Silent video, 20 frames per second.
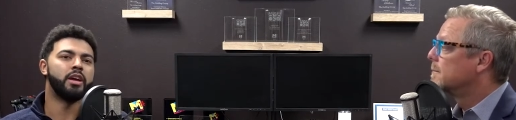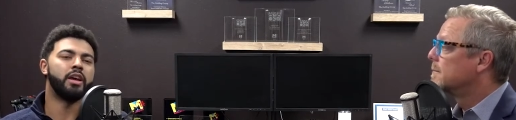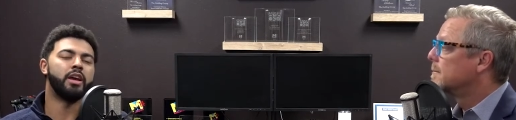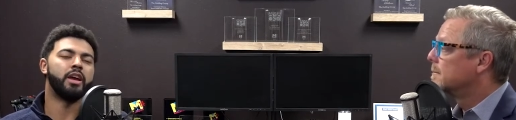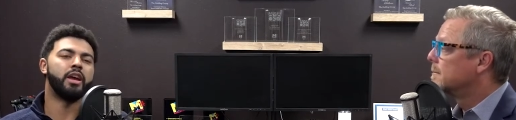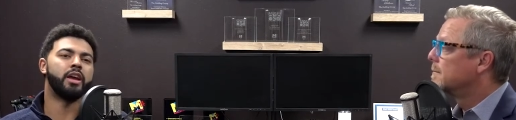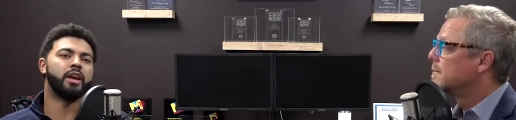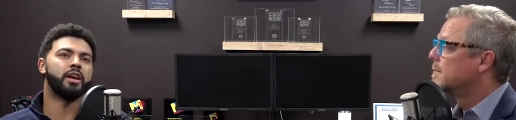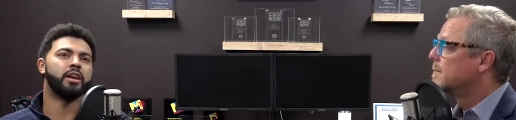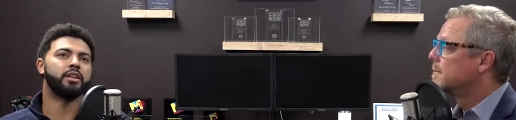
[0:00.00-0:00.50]

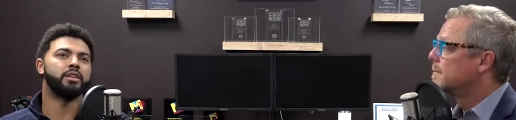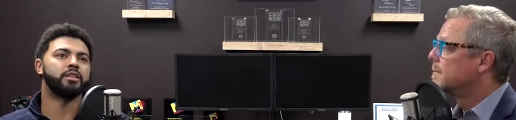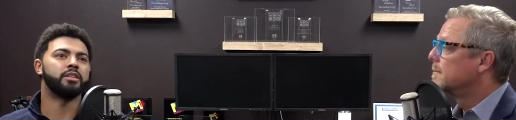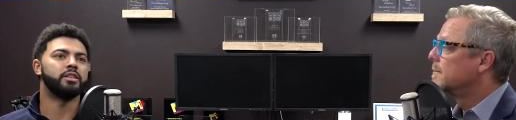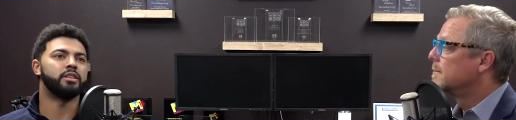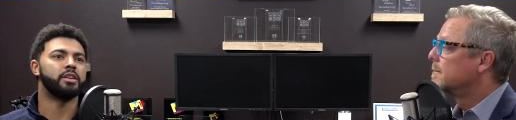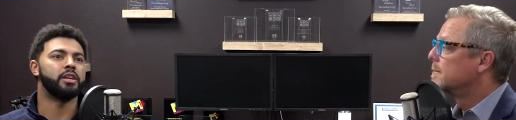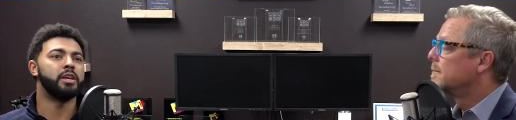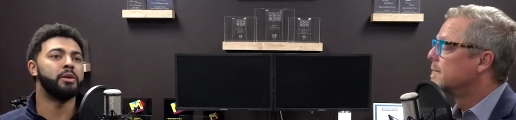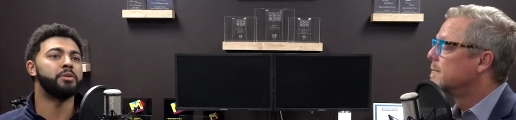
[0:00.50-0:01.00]
Speaker 1: and
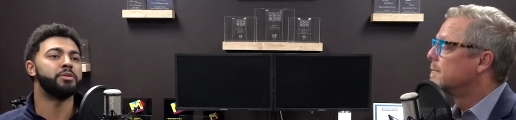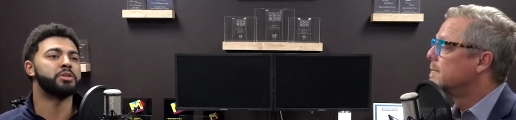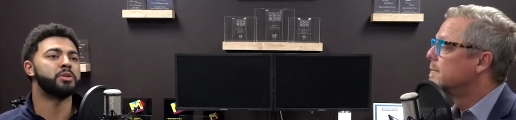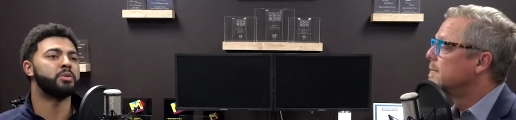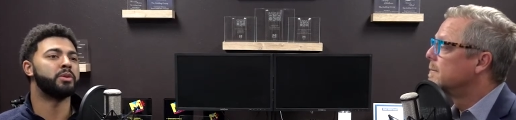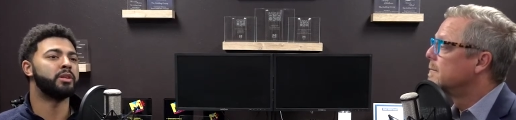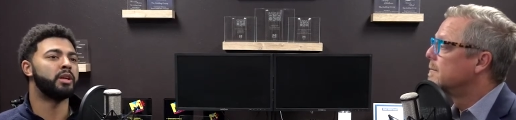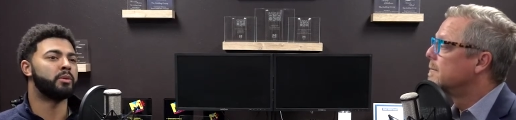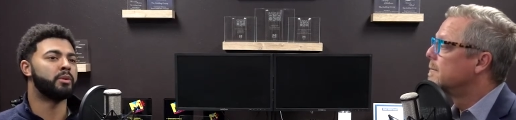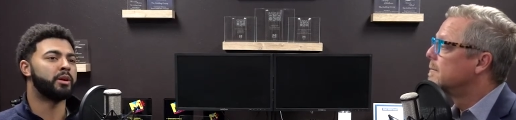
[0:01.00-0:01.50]
he was the
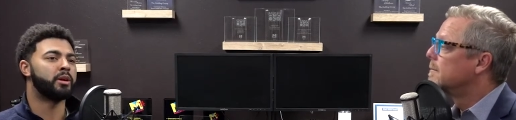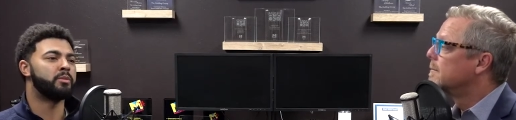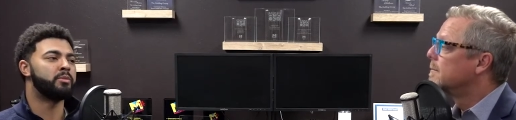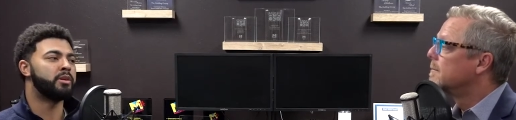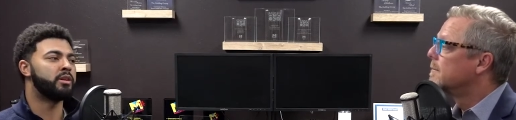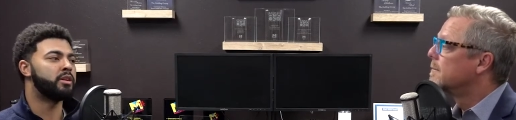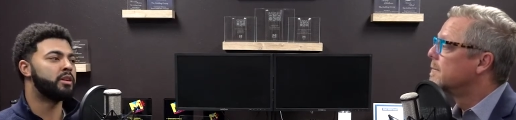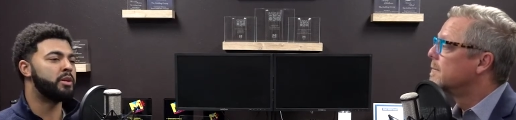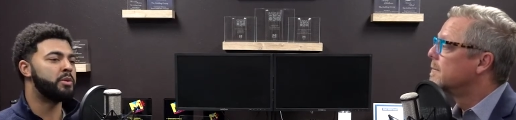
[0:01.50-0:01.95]
one that recommended.